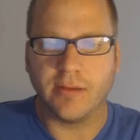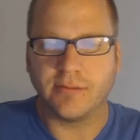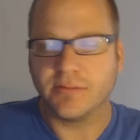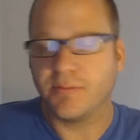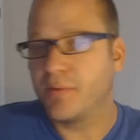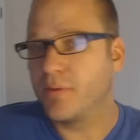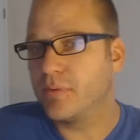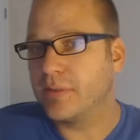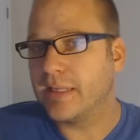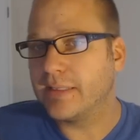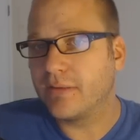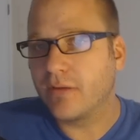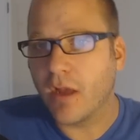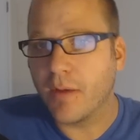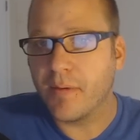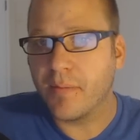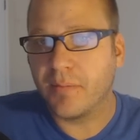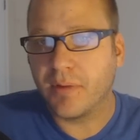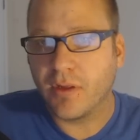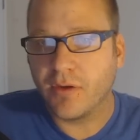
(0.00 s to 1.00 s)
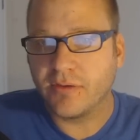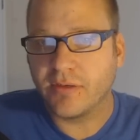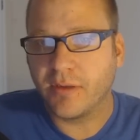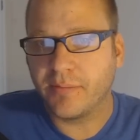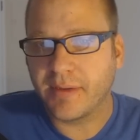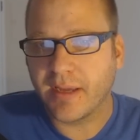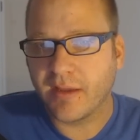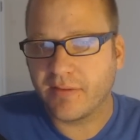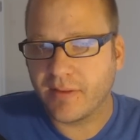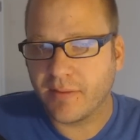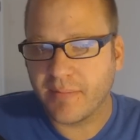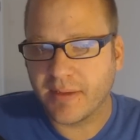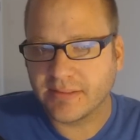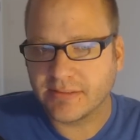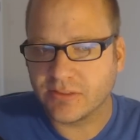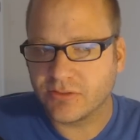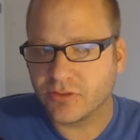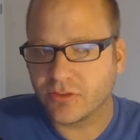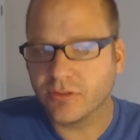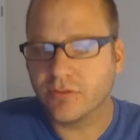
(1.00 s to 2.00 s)
Somebody would like to comment below and tell me how that
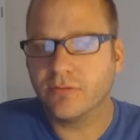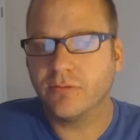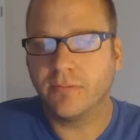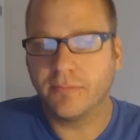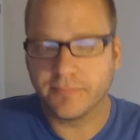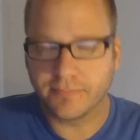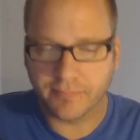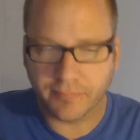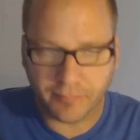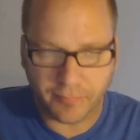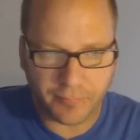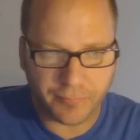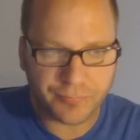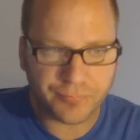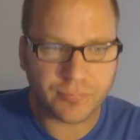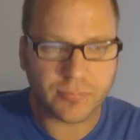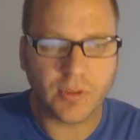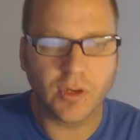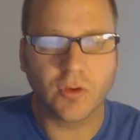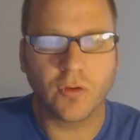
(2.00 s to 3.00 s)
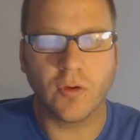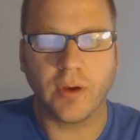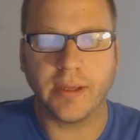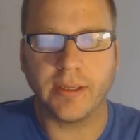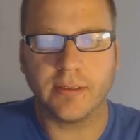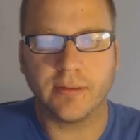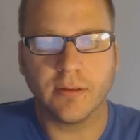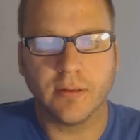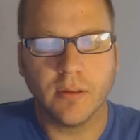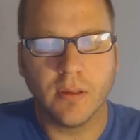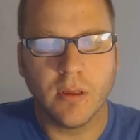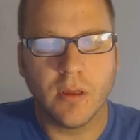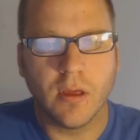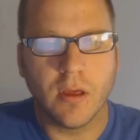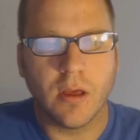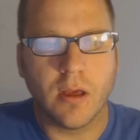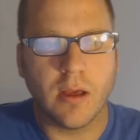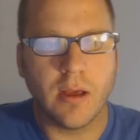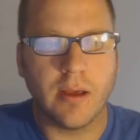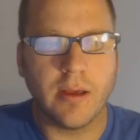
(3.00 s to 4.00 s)
makes it true. Great.
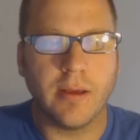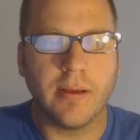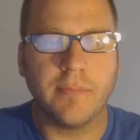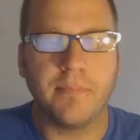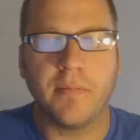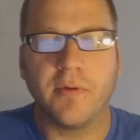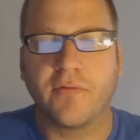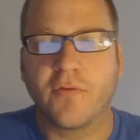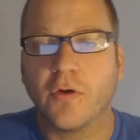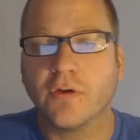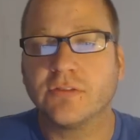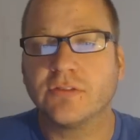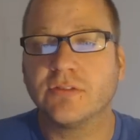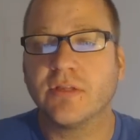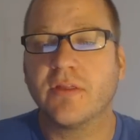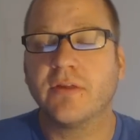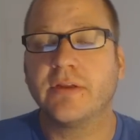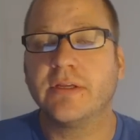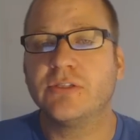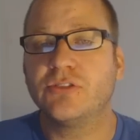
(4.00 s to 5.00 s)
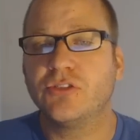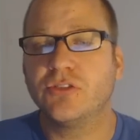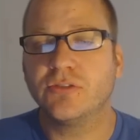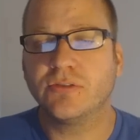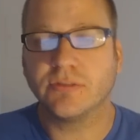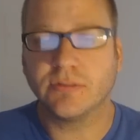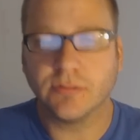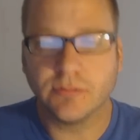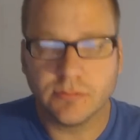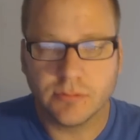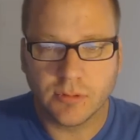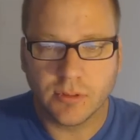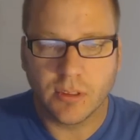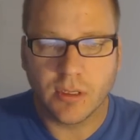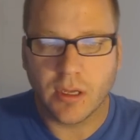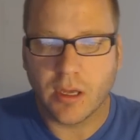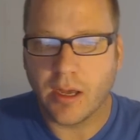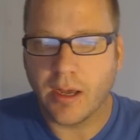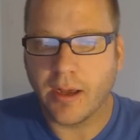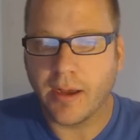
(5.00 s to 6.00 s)
Of course, there's other issues,
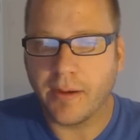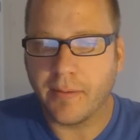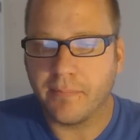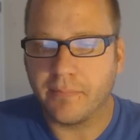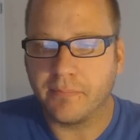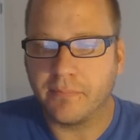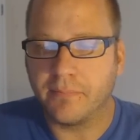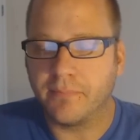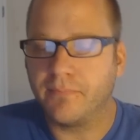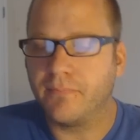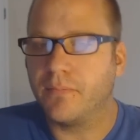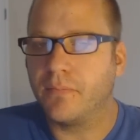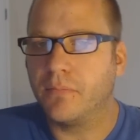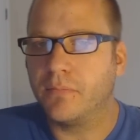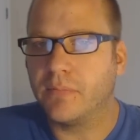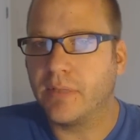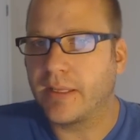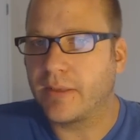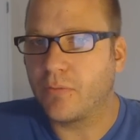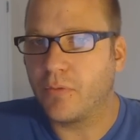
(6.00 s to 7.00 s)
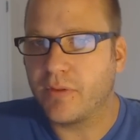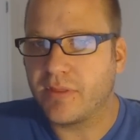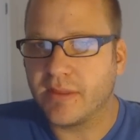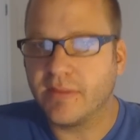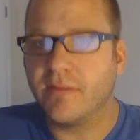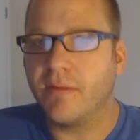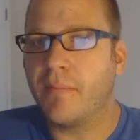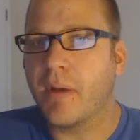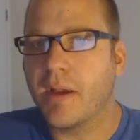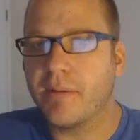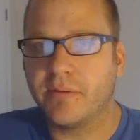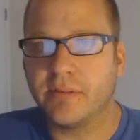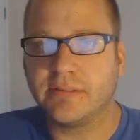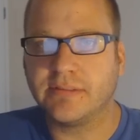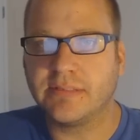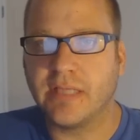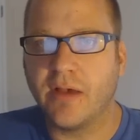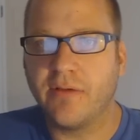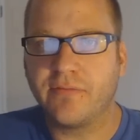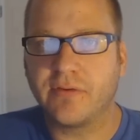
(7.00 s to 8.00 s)
like within the Bible
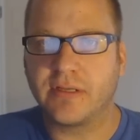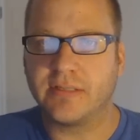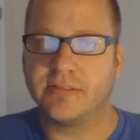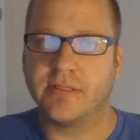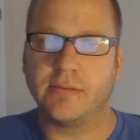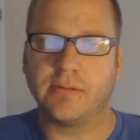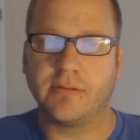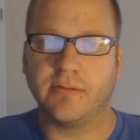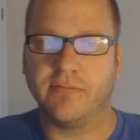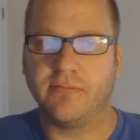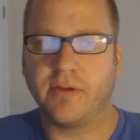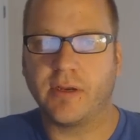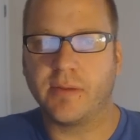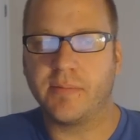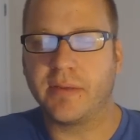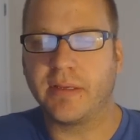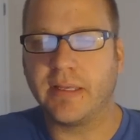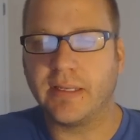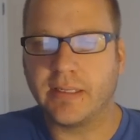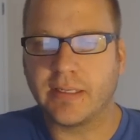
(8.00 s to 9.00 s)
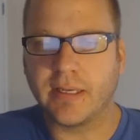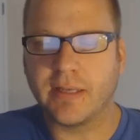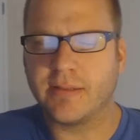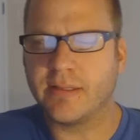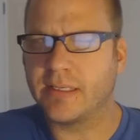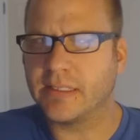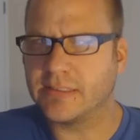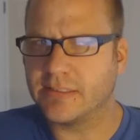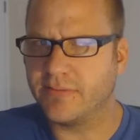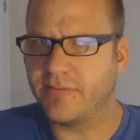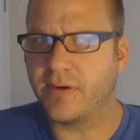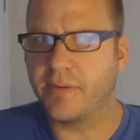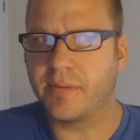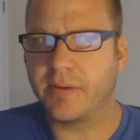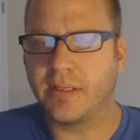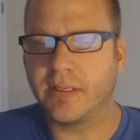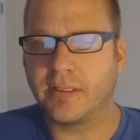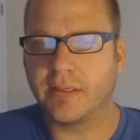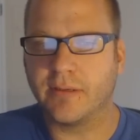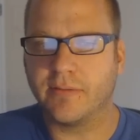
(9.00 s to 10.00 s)
itself, because at the very beginning, I think it's the very
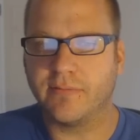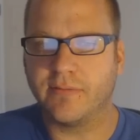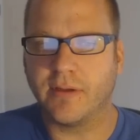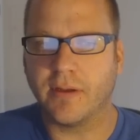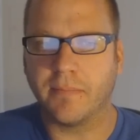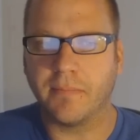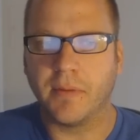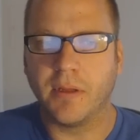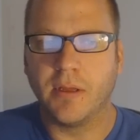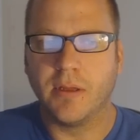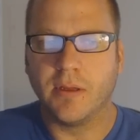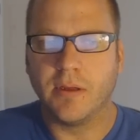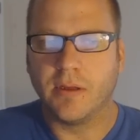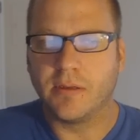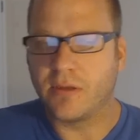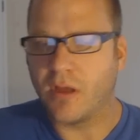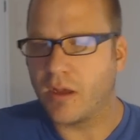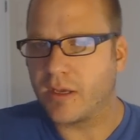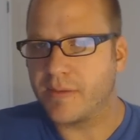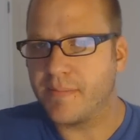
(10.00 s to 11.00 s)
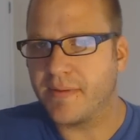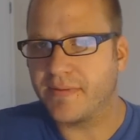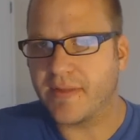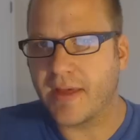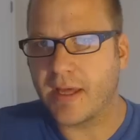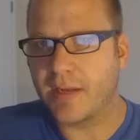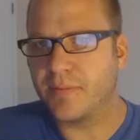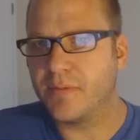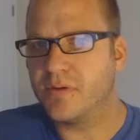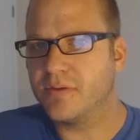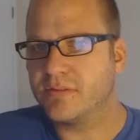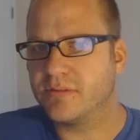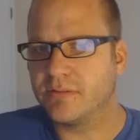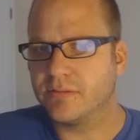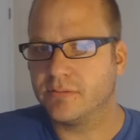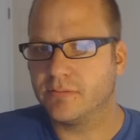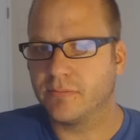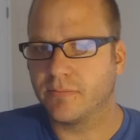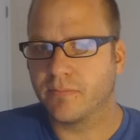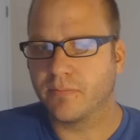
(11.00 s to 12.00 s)
beginning of talking about the
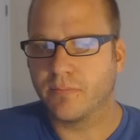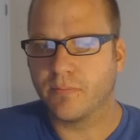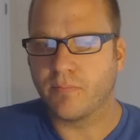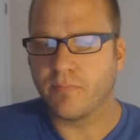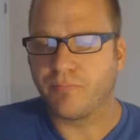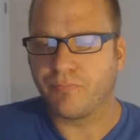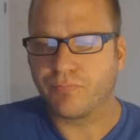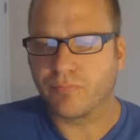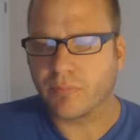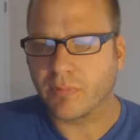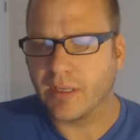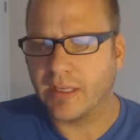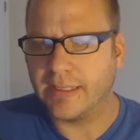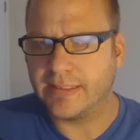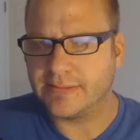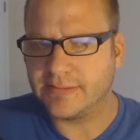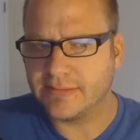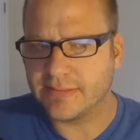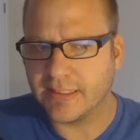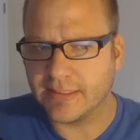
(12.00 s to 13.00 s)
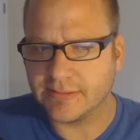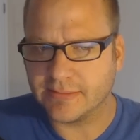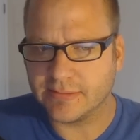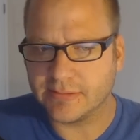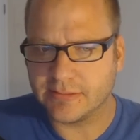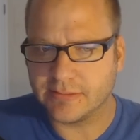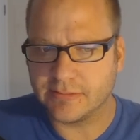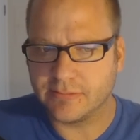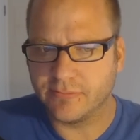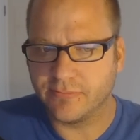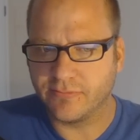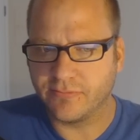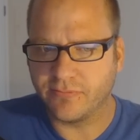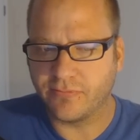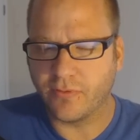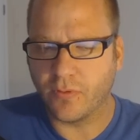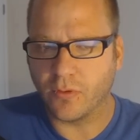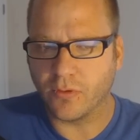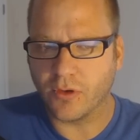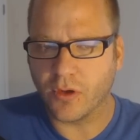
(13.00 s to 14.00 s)
animals, it says
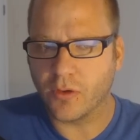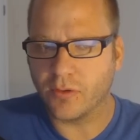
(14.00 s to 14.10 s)
for